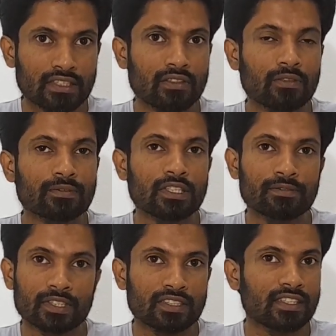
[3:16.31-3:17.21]
of the
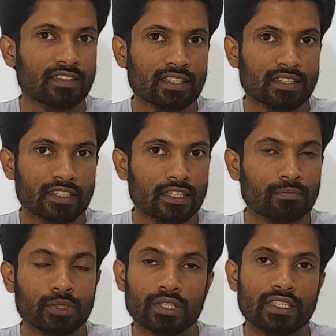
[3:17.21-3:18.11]
first generation
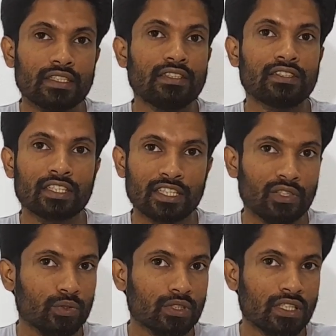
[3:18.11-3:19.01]
computer is
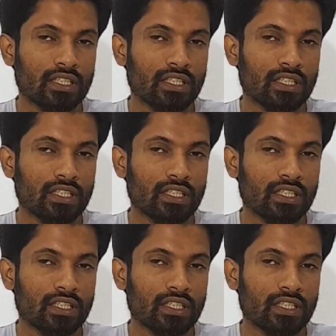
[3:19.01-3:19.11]
huge.